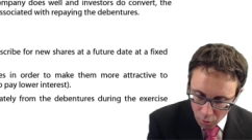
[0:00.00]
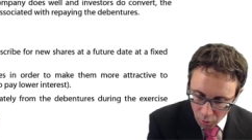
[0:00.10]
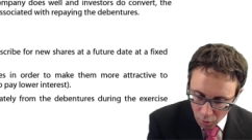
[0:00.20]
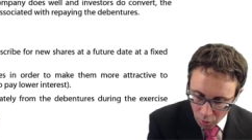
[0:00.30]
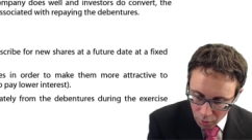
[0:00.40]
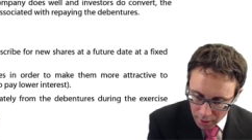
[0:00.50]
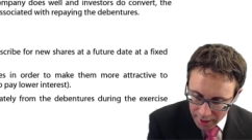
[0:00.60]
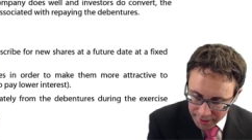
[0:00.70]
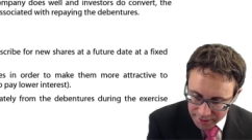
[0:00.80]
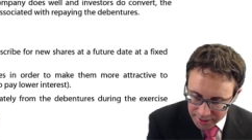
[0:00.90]
or
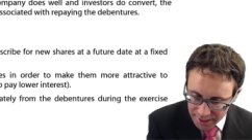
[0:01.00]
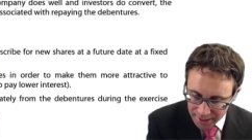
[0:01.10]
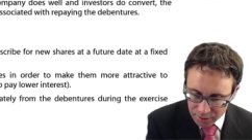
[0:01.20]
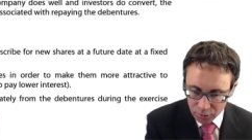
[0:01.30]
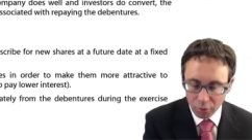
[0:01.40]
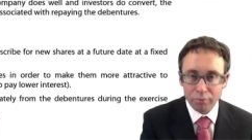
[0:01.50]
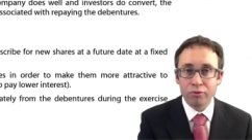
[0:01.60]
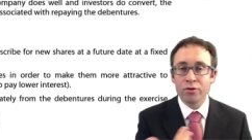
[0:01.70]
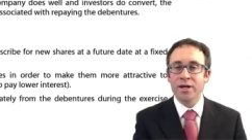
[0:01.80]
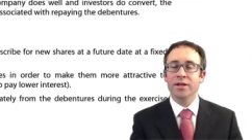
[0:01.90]
a set or
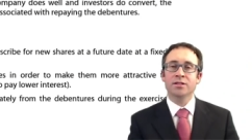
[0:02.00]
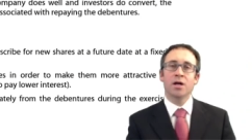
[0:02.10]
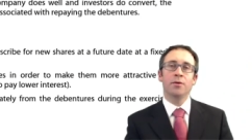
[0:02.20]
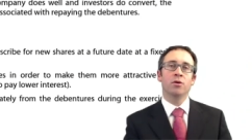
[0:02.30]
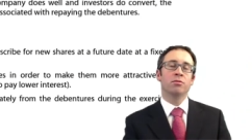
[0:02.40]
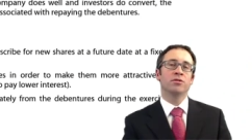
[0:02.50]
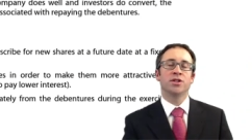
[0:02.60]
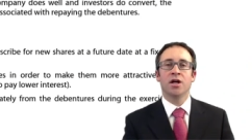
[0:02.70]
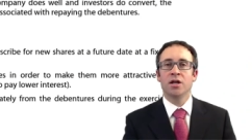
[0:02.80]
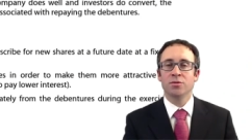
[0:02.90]
predetermined number of
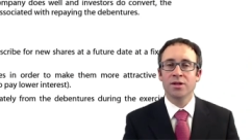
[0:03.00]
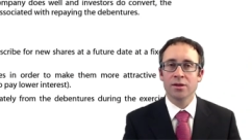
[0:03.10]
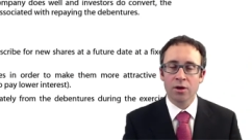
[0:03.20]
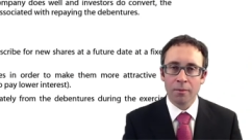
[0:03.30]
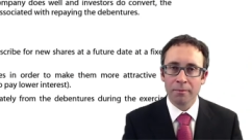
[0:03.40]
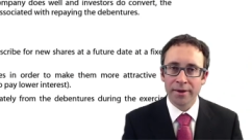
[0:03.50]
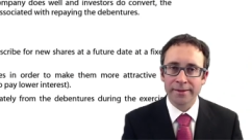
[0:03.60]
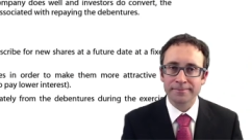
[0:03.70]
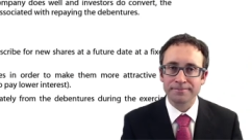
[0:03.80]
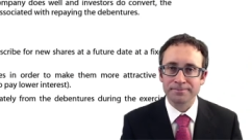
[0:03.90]
shares within the
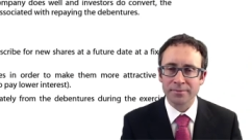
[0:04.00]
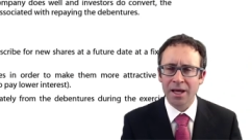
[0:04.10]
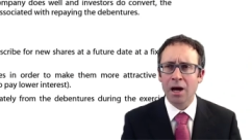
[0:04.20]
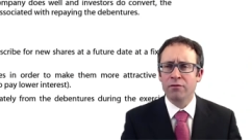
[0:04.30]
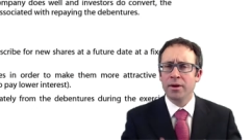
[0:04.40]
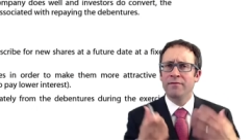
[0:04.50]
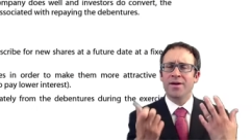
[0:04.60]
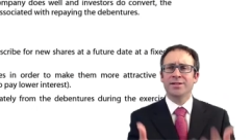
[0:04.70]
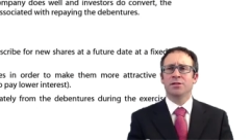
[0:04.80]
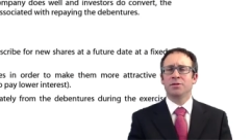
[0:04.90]
company. Now, from an
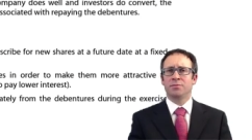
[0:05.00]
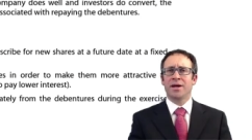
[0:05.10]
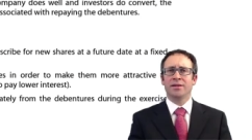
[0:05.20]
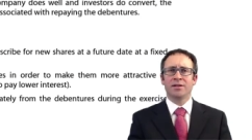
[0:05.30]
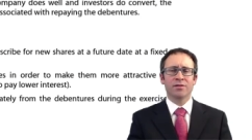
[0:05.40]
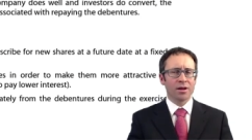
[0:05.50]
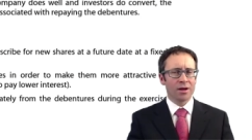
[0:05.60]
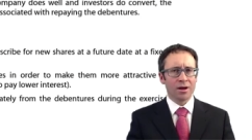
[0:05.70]
investor perspective,